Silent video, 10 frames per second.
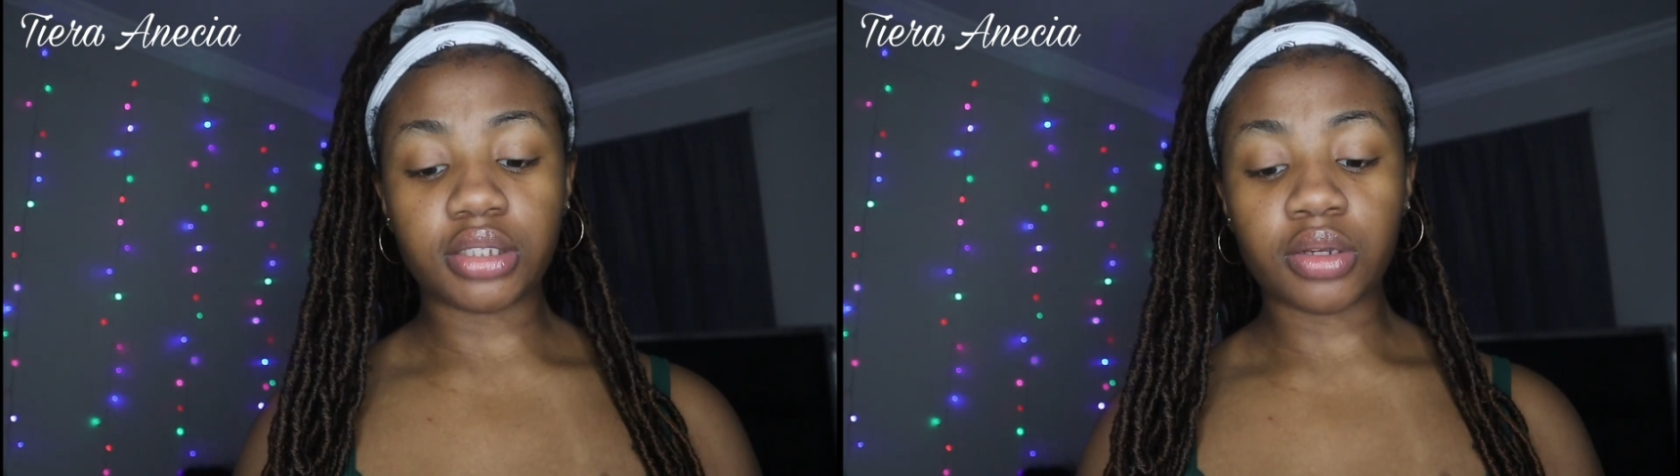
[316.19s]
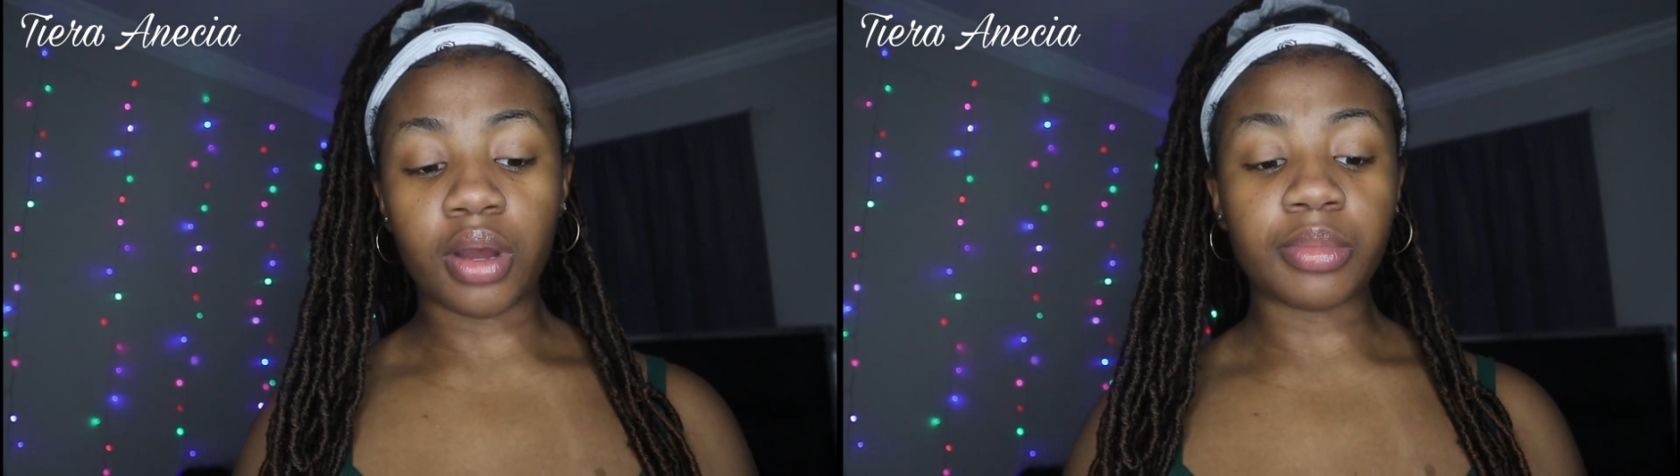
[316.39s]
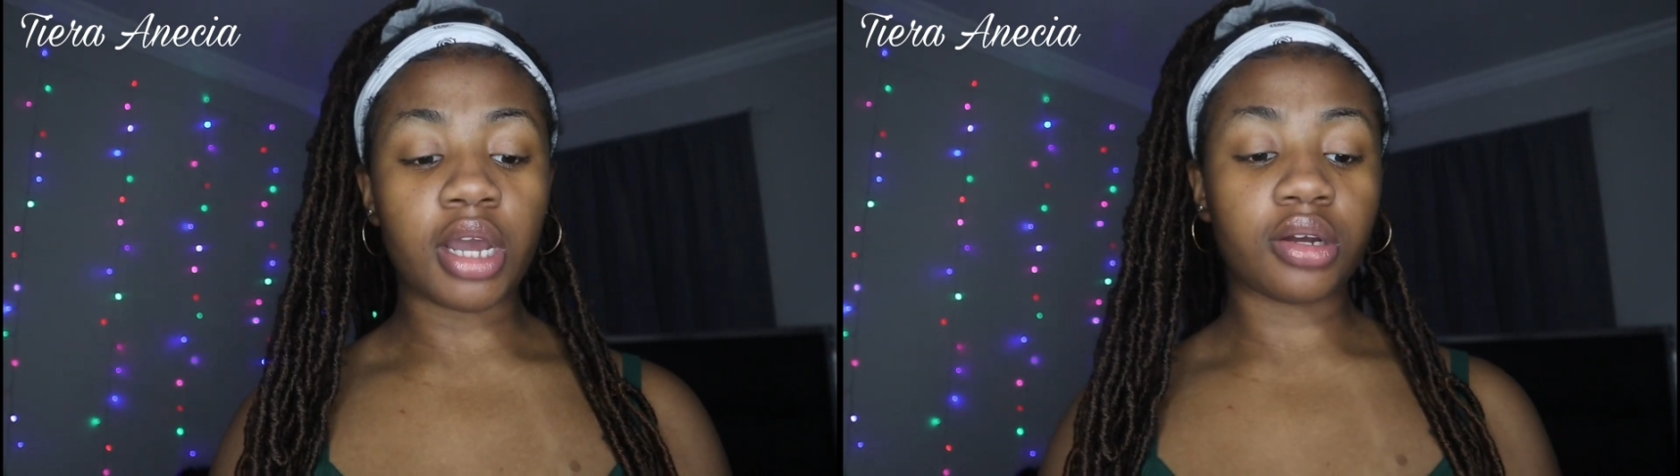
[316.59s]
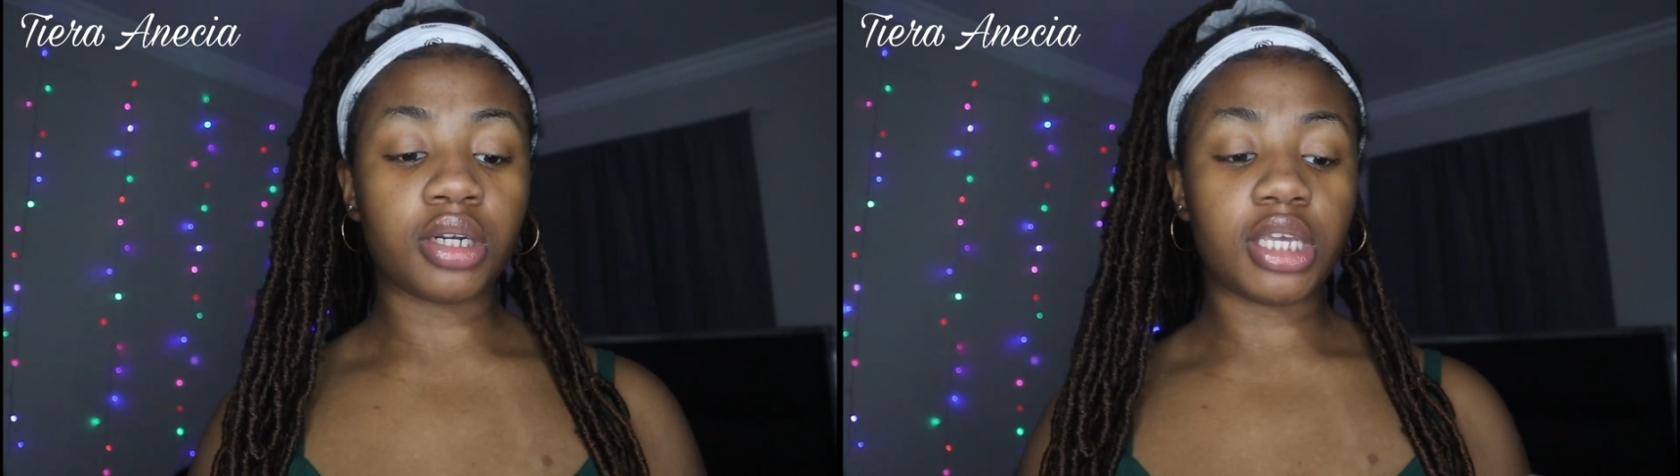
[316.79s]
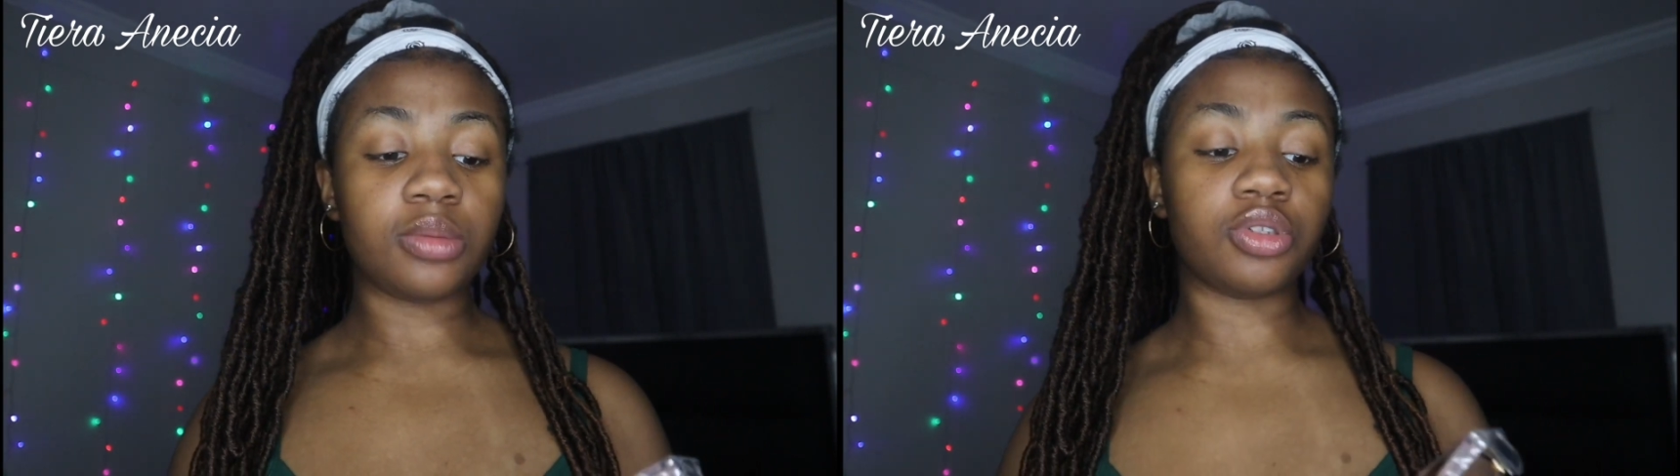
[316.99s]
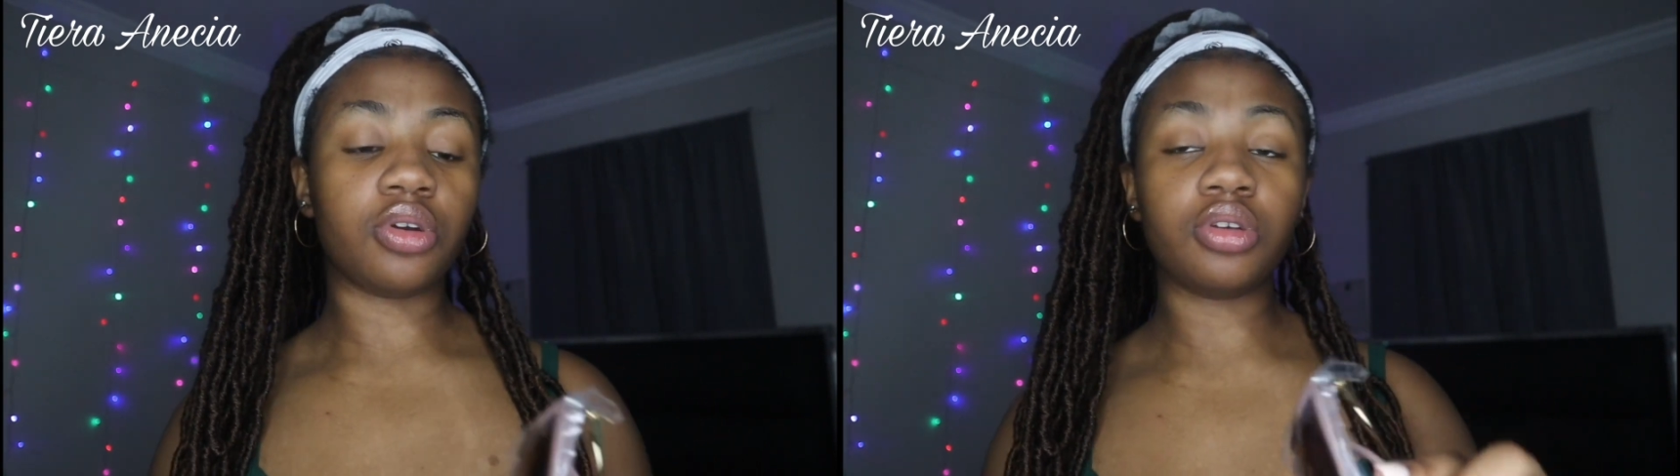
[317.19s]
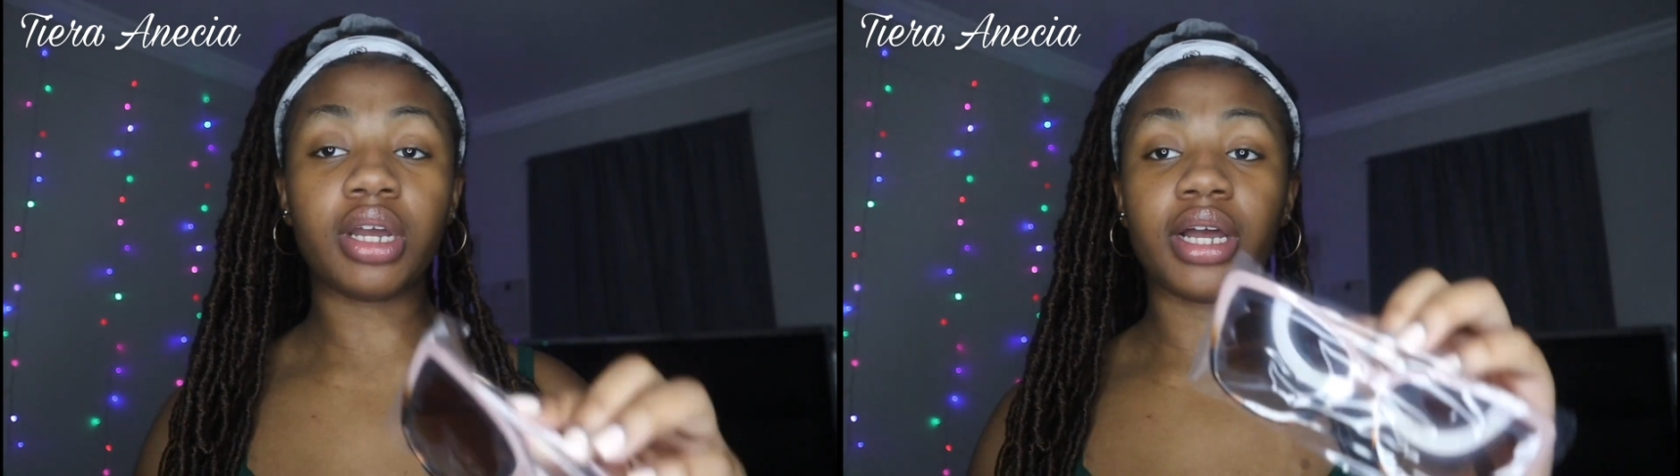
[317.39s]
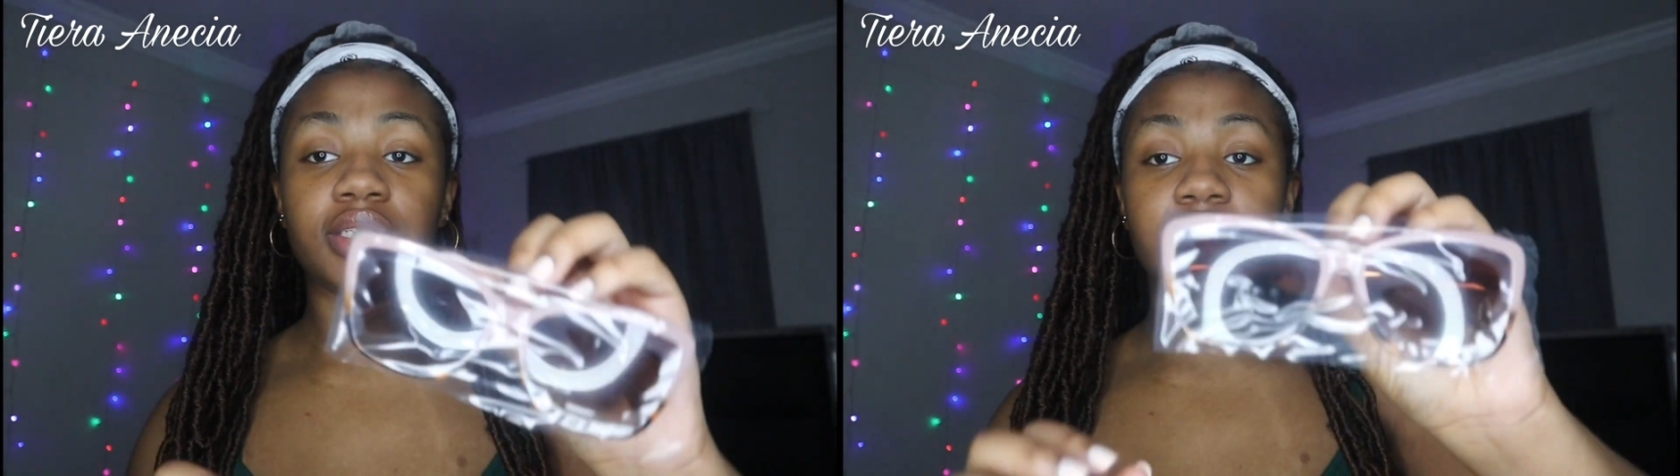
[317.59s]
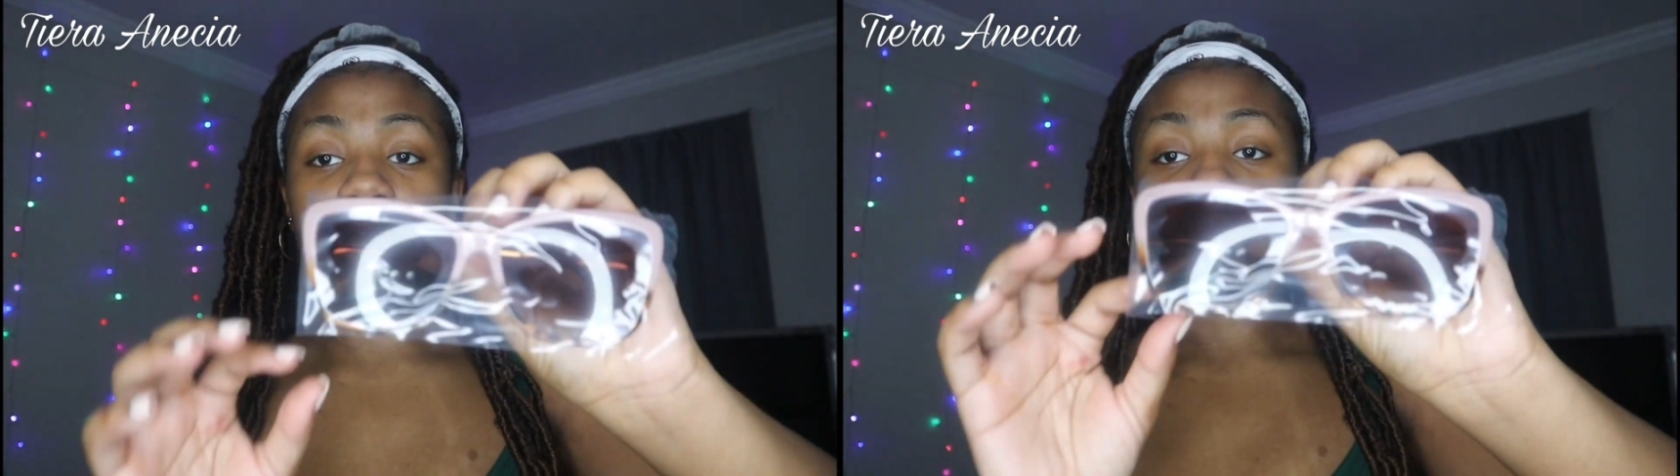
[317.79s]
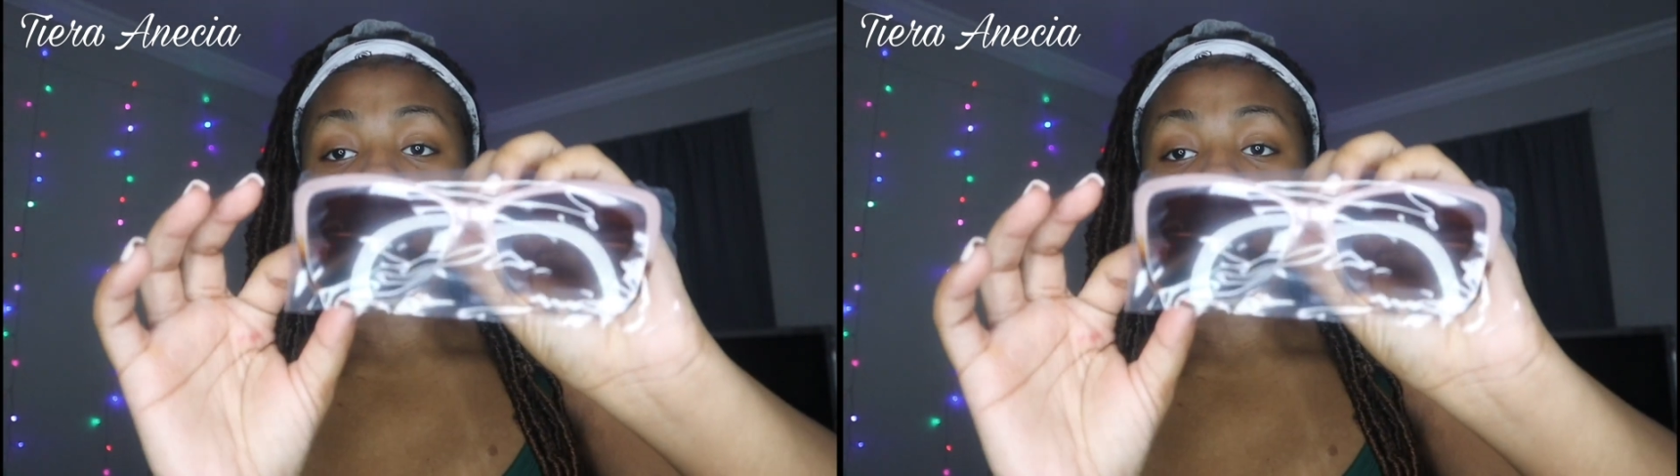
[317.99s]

So I'm not going to keep showing you guys that.